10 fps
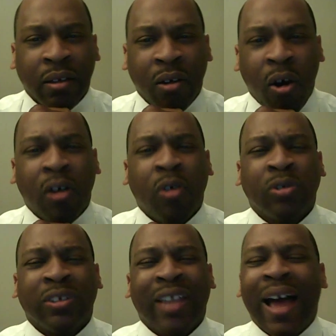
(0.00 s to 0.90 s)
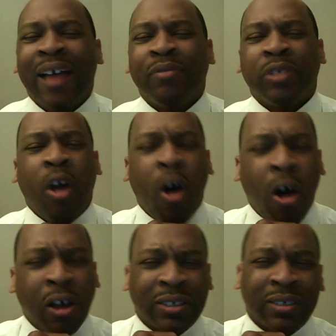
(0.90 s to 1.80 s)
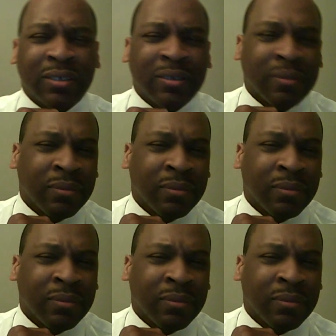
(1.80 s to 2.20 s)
All those lives lost,